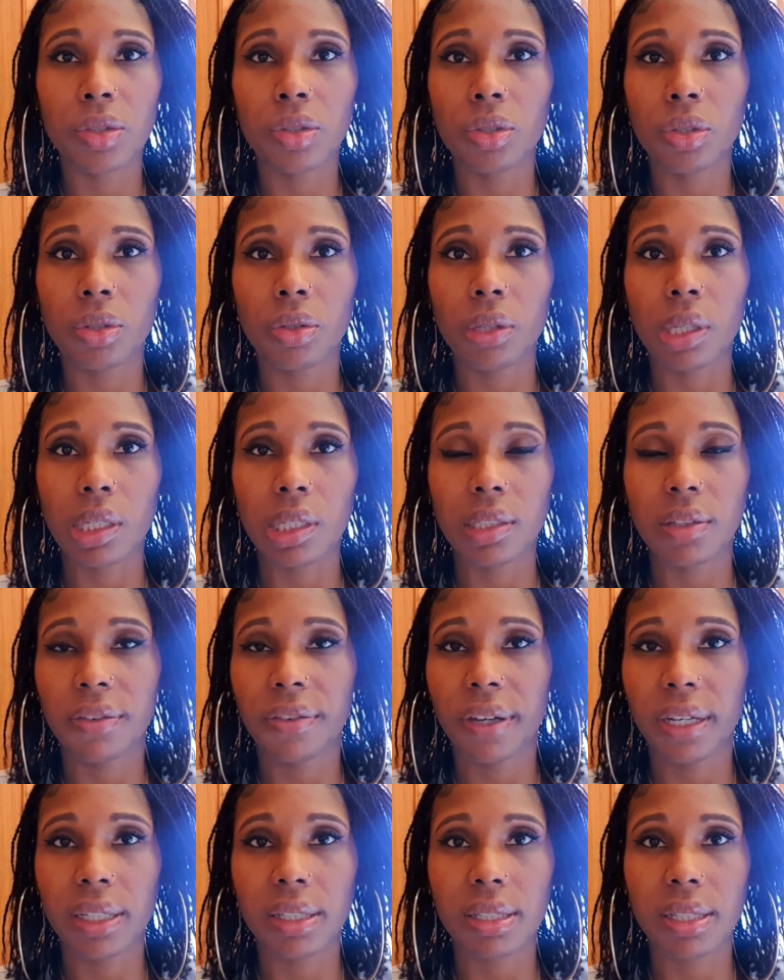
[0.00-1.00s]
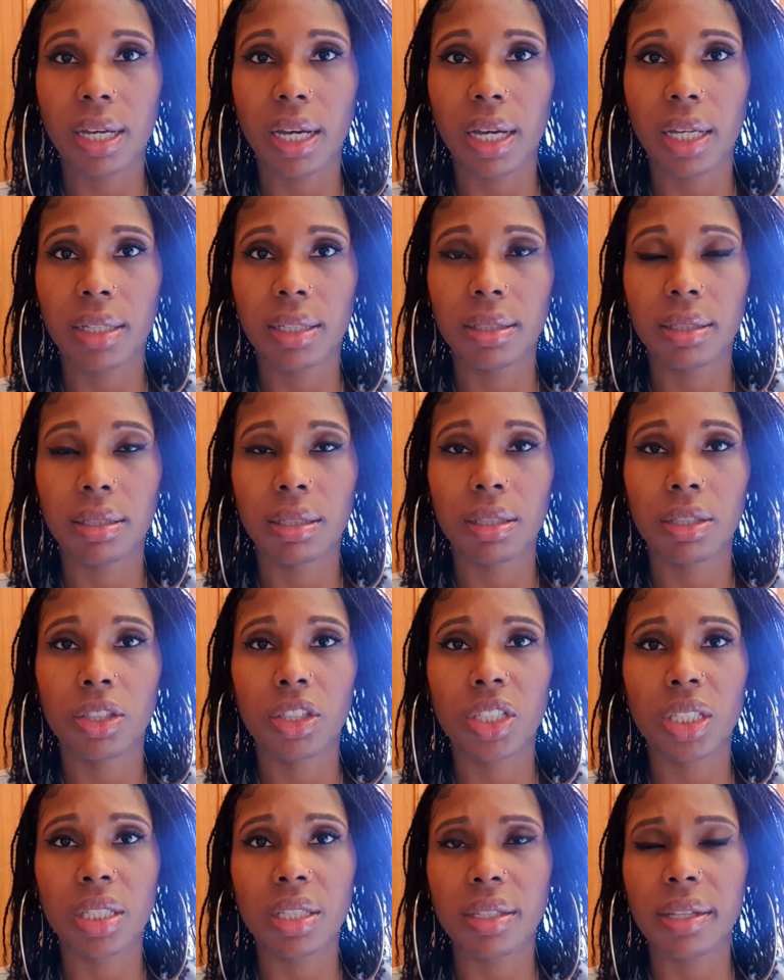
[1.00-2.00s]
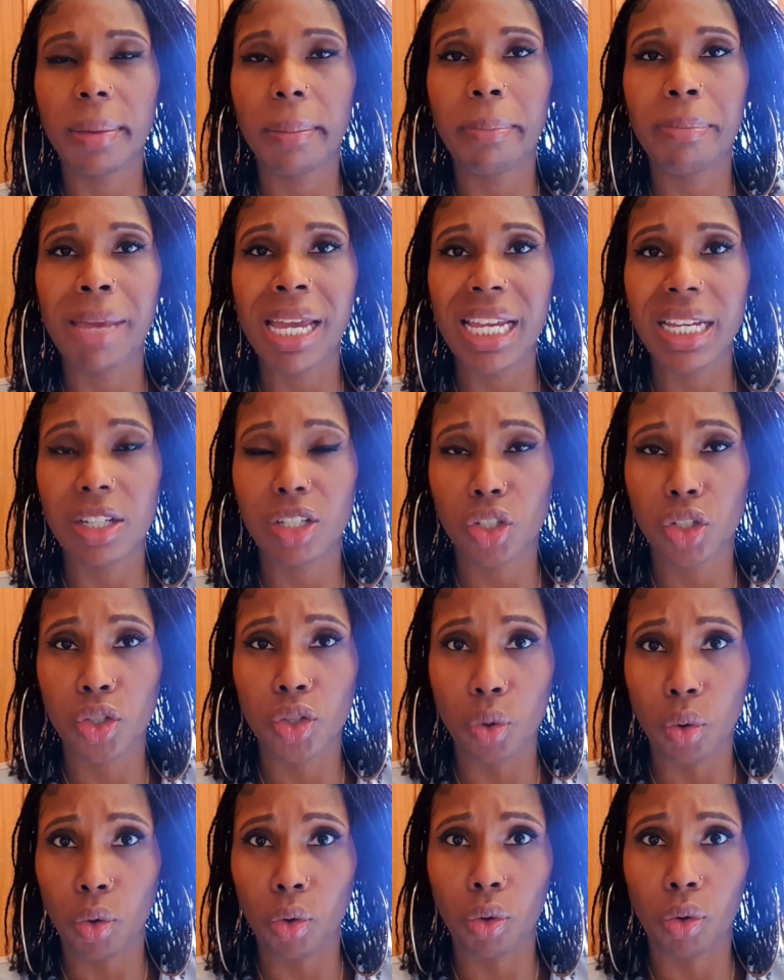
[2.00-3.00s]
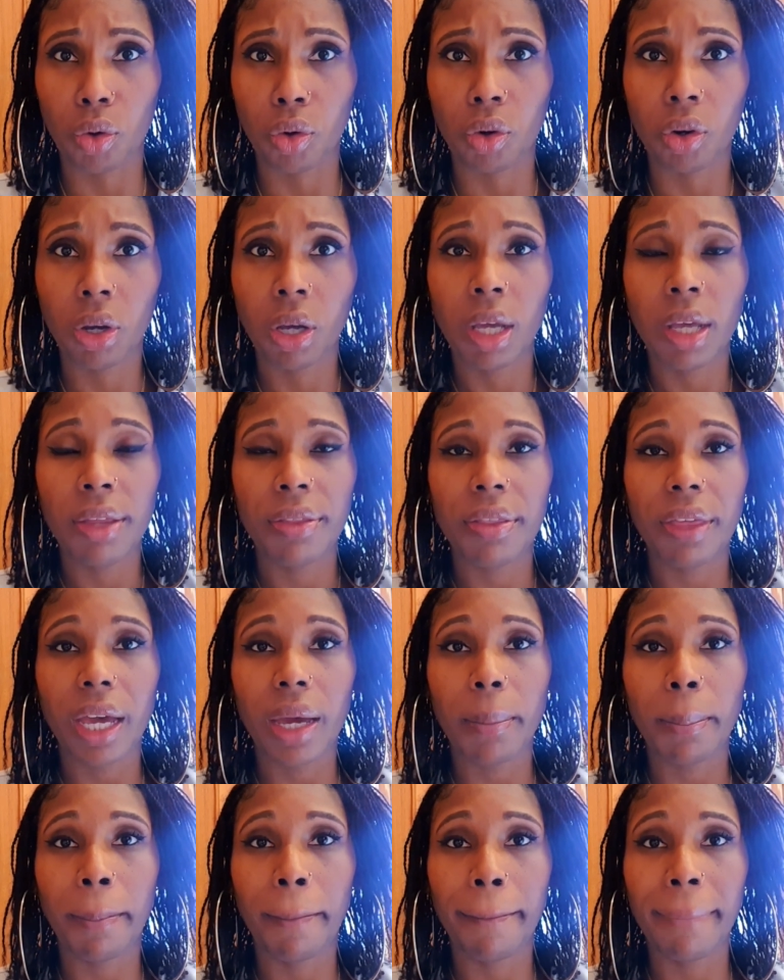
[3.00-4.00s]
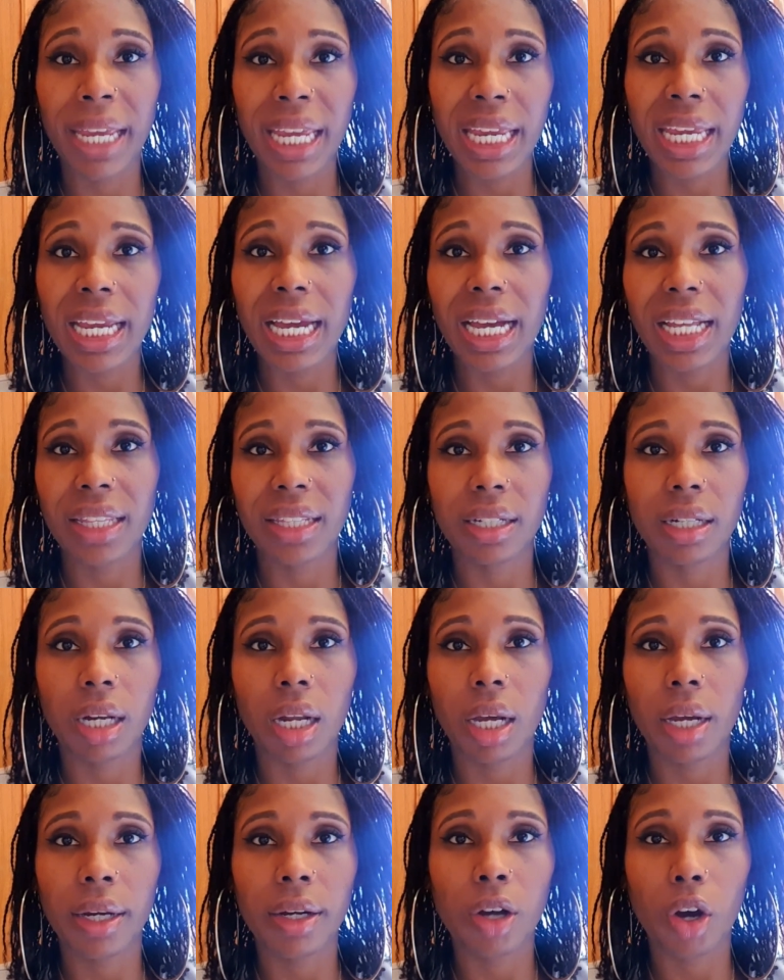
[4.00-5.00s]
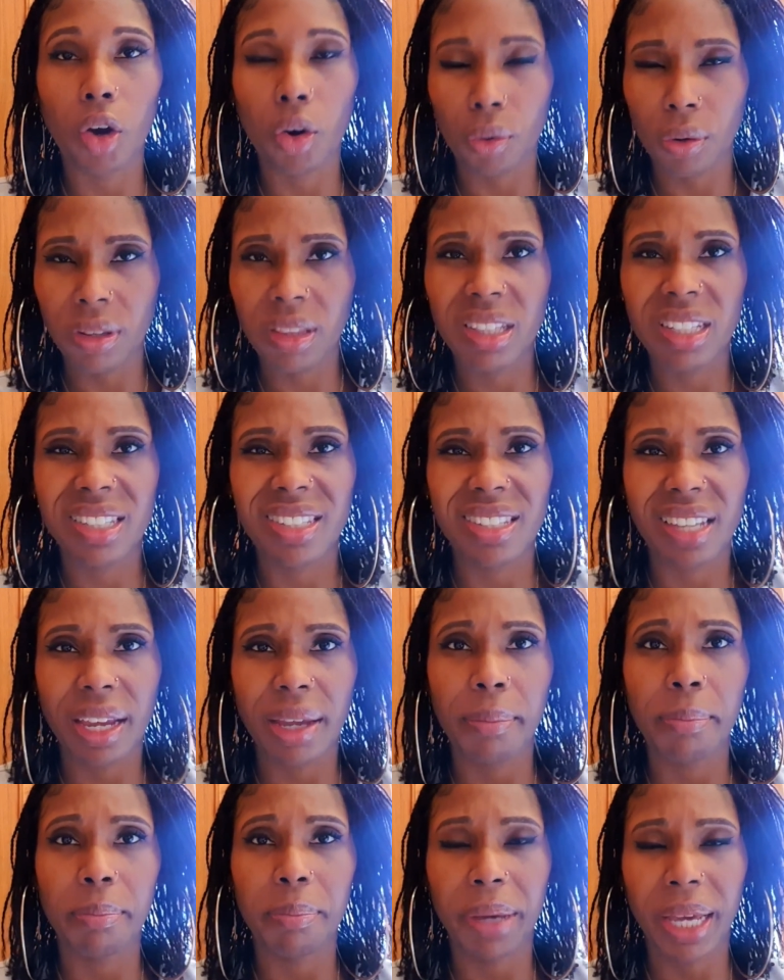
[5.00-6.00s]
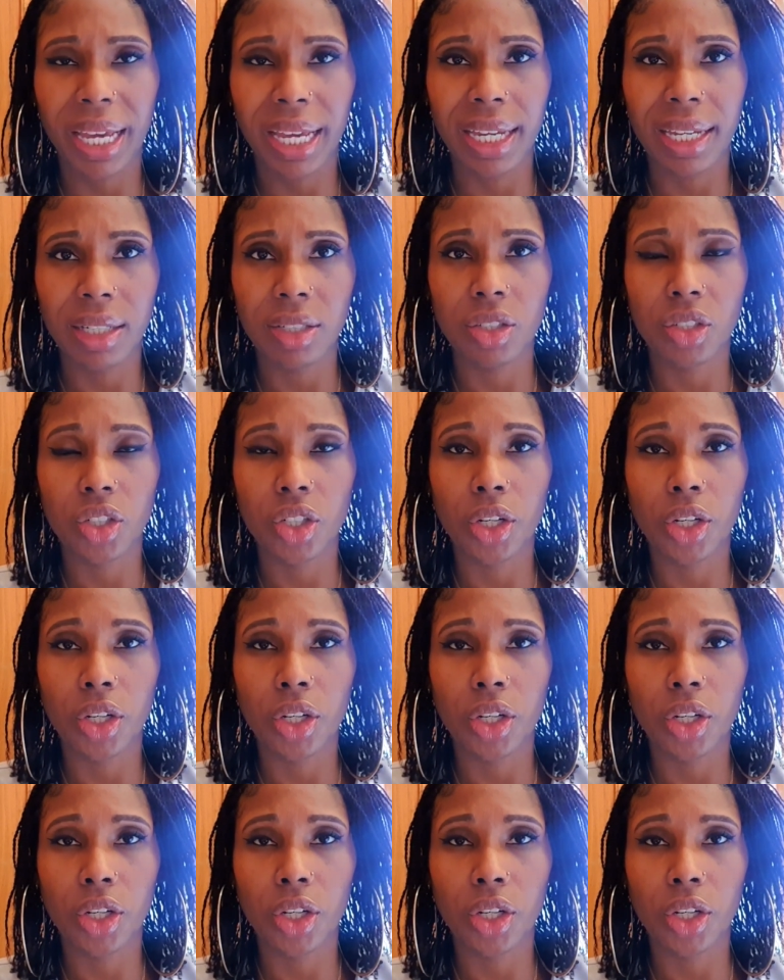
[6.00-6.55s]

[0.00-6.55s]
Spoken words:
do this firsthand just to make sure that me and the client are on the same page.